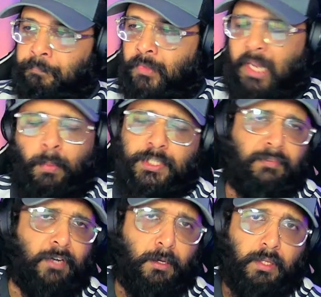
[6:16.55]
That was
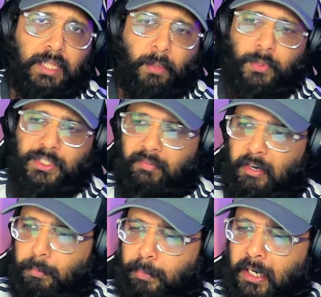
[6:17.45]
never a
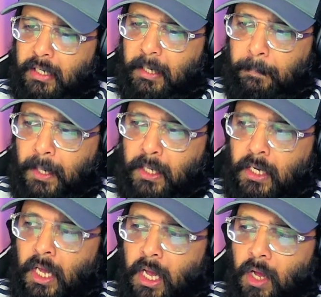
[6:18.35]
penalty. But
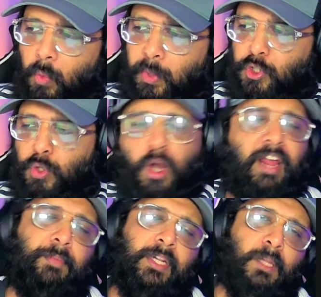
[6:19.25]
we should not
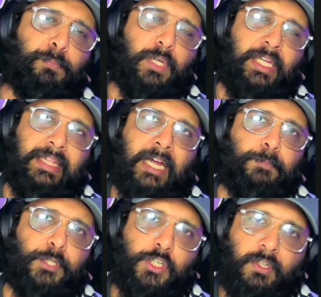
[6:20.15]
have been in that
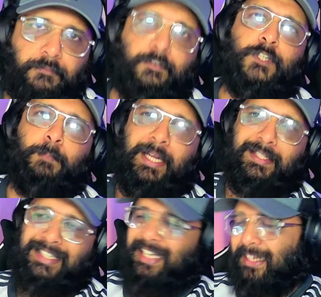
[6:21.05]
position in the first place.
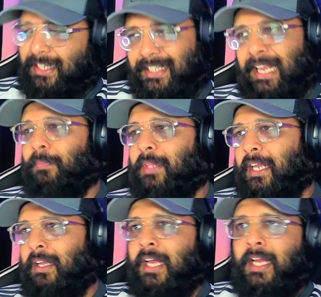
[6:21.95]
It's like the same
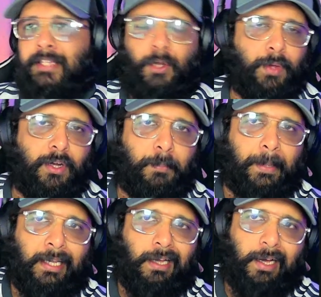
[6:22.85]
thing that we are
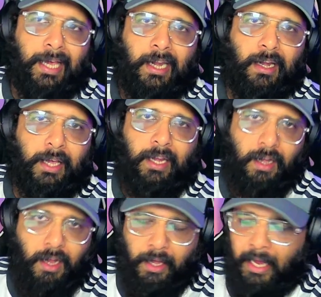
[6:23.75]
repeating again and again
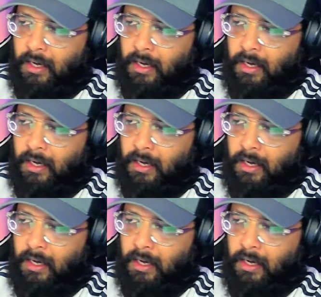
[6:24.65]
and again